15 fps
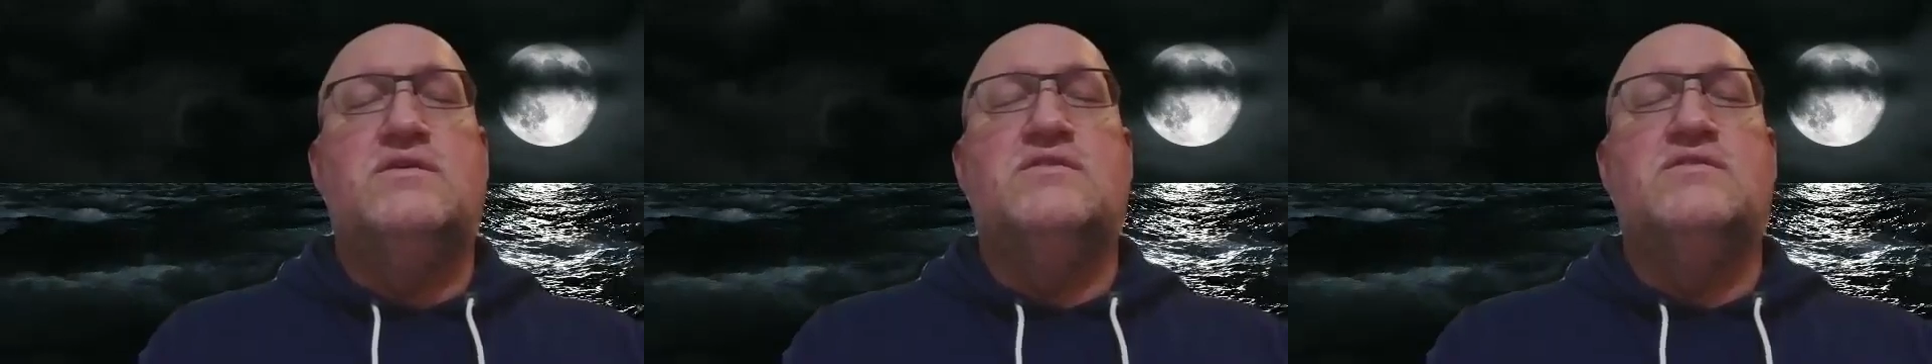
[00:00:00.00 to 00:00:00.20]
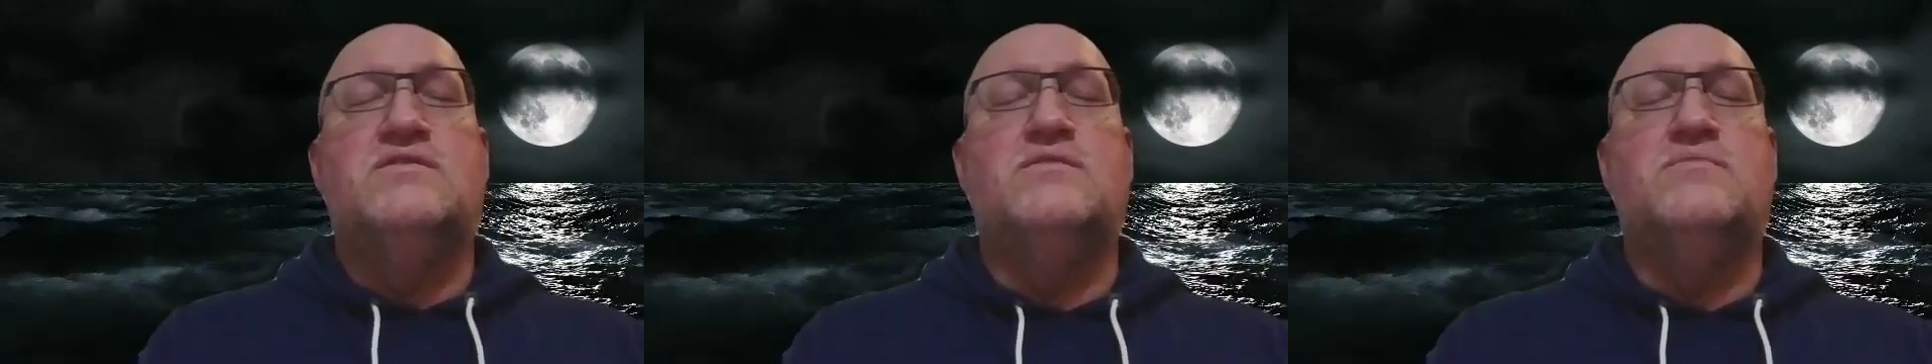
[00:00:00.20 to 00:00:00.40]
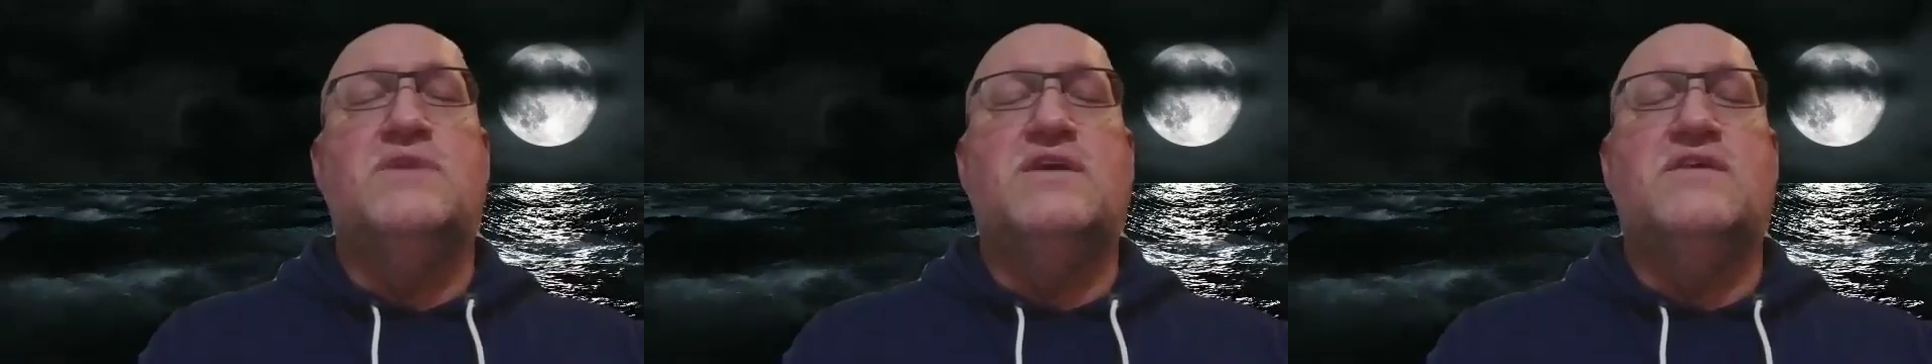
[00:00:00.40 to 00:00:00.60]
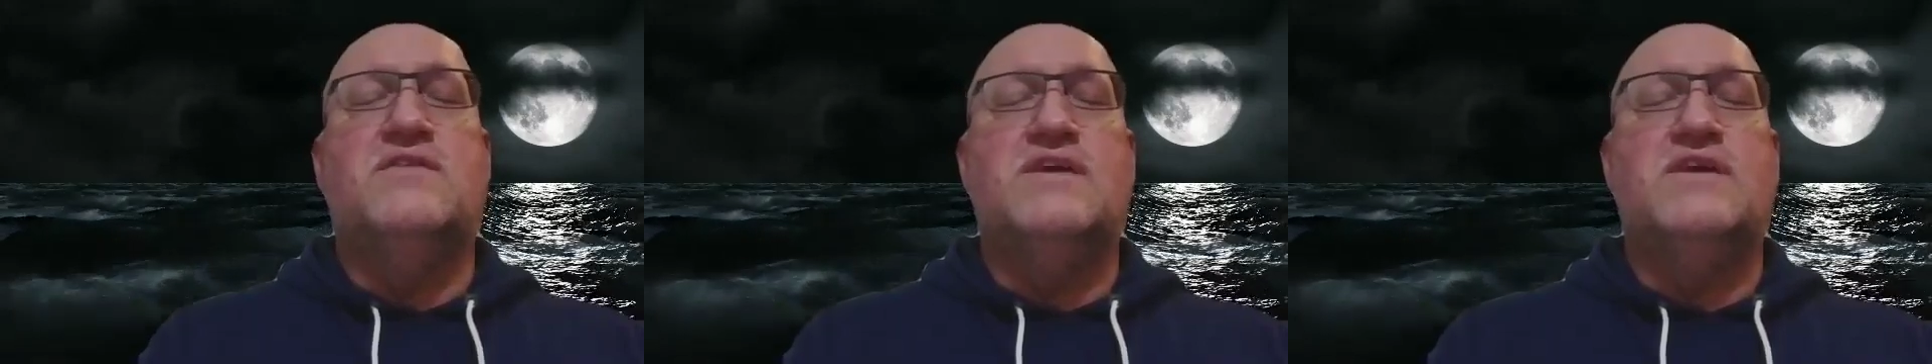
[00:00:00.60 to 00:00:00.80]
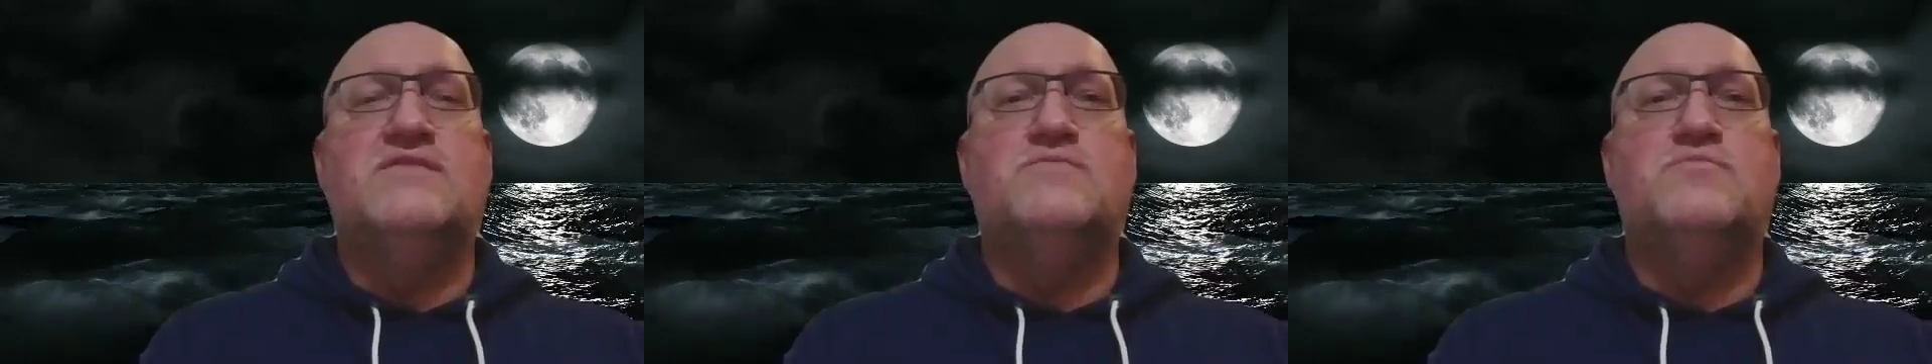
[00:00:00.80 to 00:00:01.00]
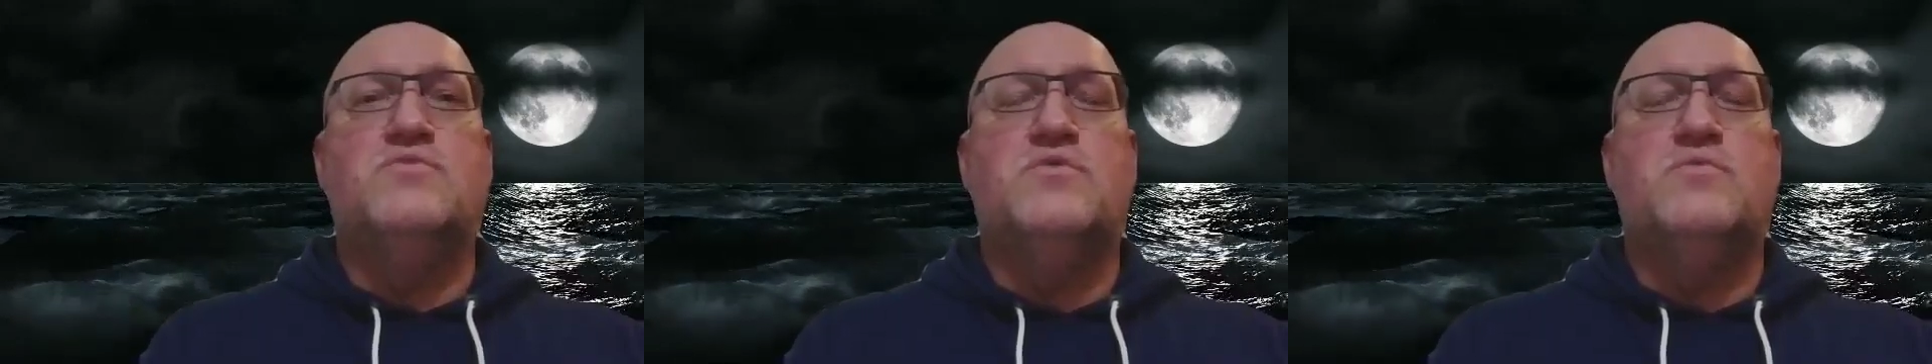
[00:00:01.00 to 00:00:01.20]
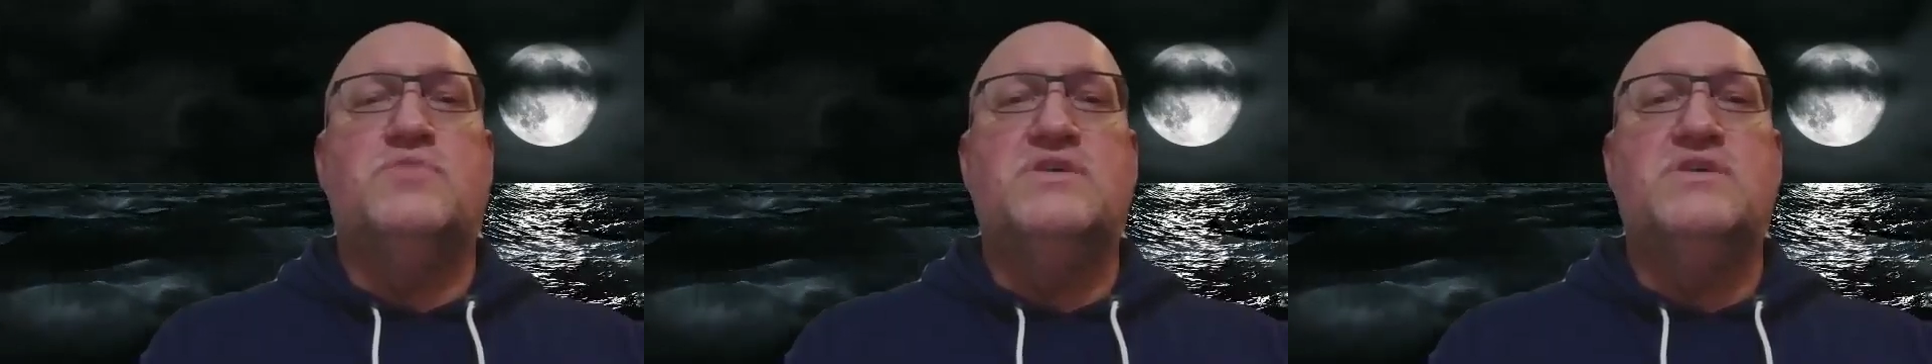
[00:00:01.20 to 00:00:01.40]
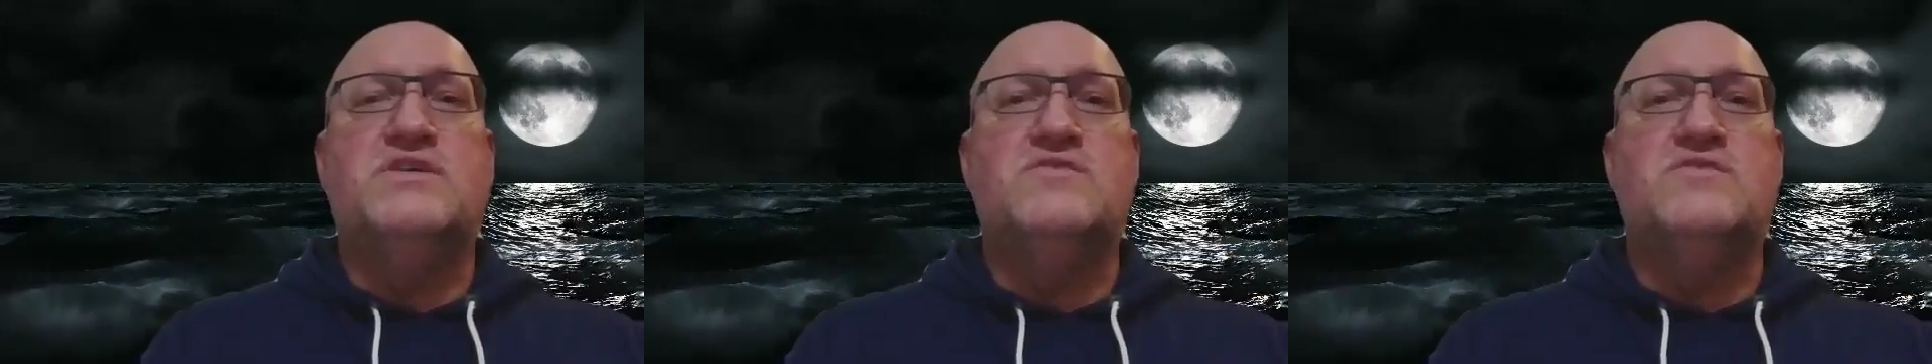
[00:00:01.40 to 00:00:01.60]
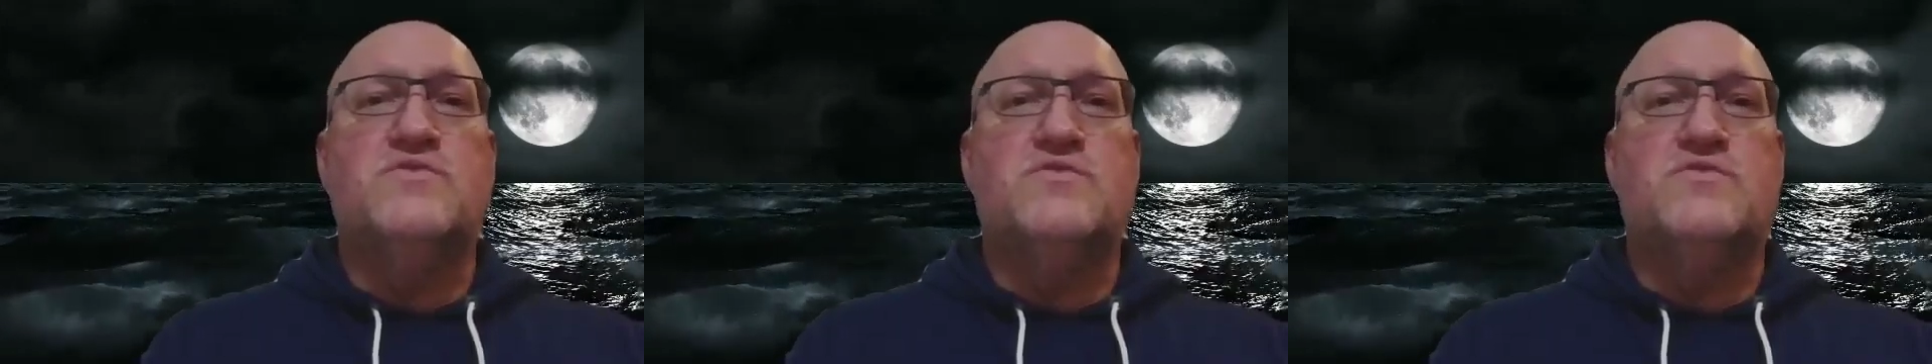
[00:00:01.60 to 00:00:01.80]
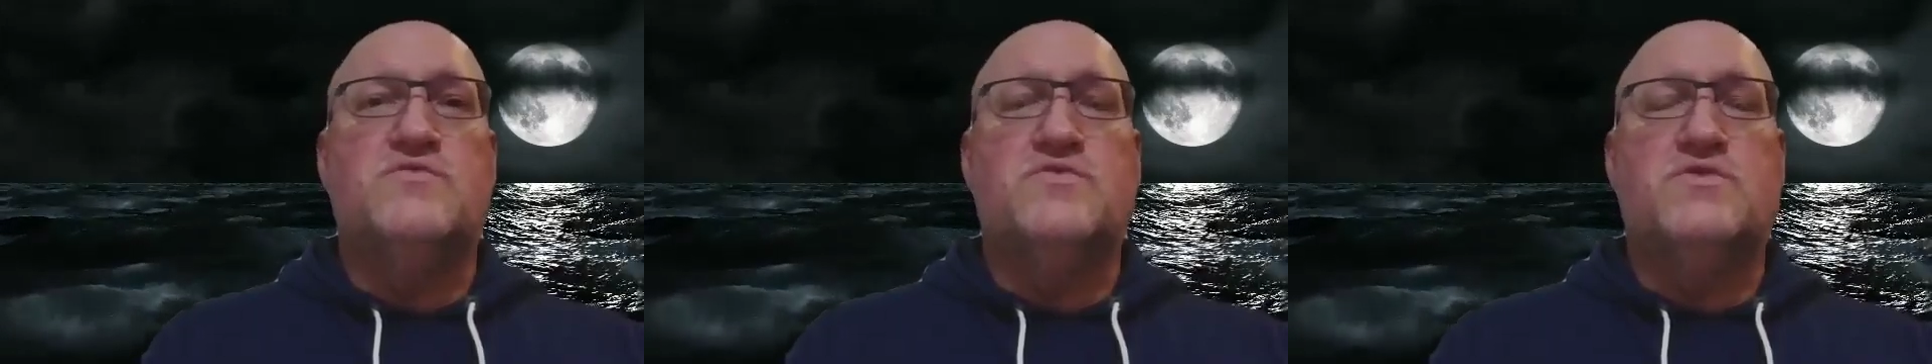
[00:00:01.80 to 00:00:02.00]
to make things more
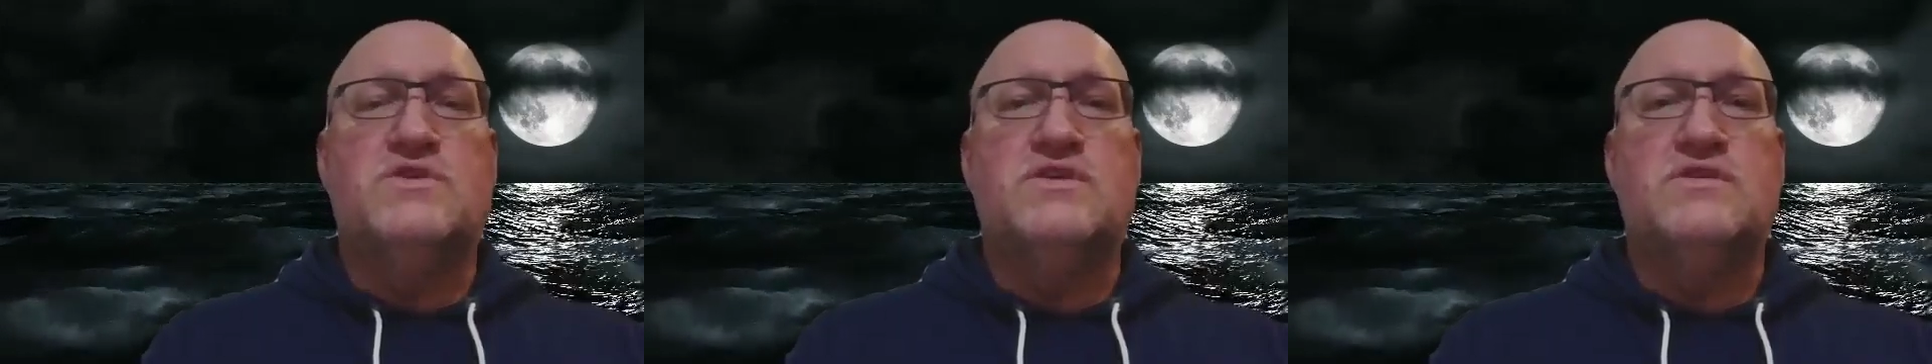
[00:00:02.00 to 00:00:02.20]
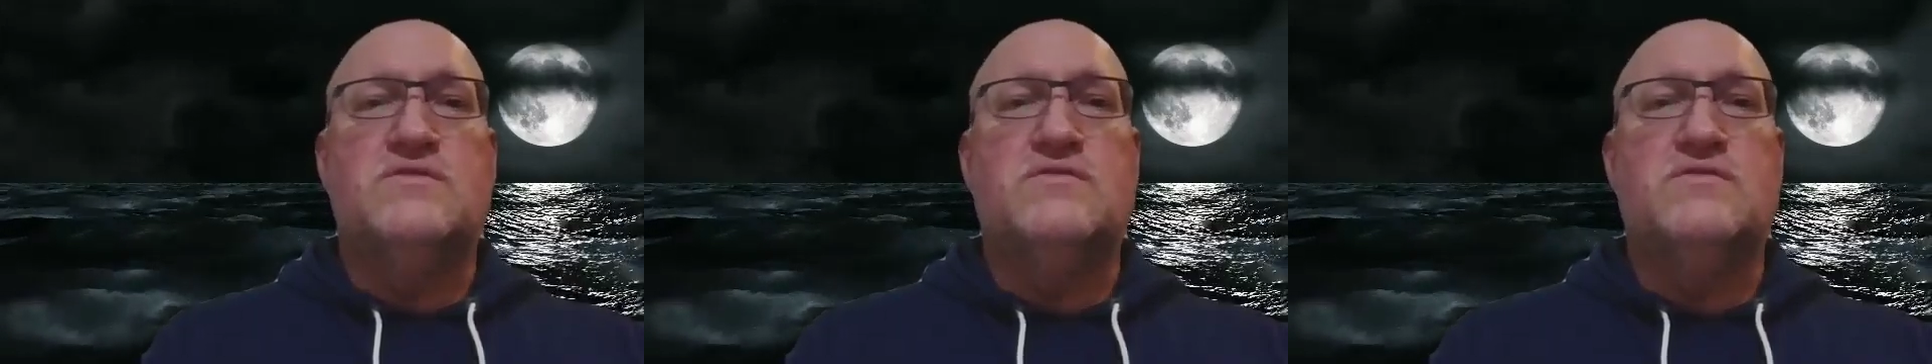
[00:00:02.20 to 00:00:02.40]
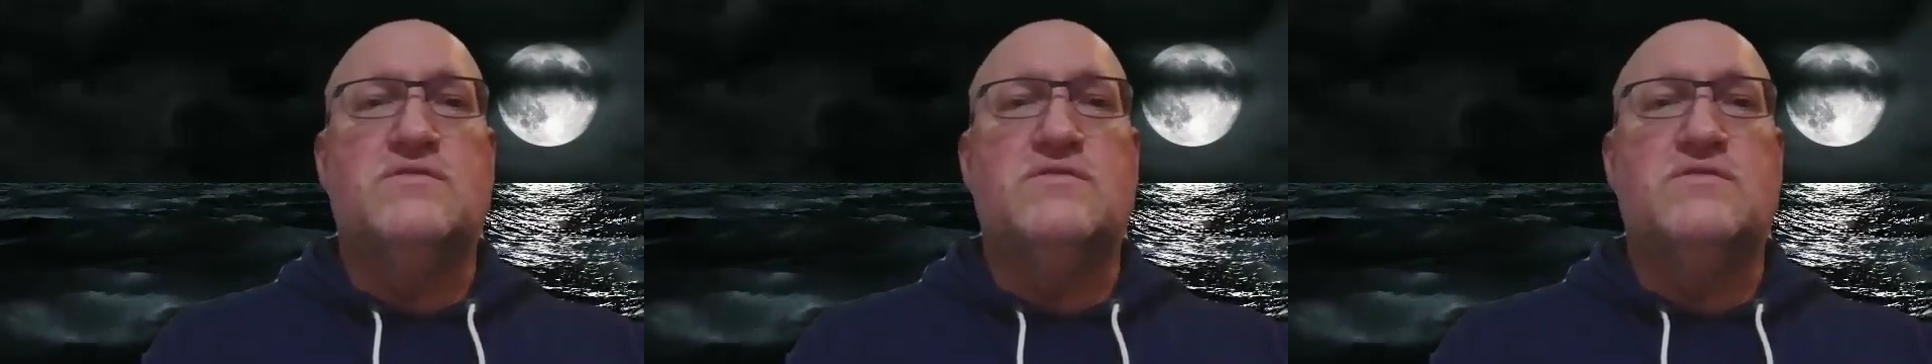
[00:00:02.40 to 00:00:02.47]
peaceful for you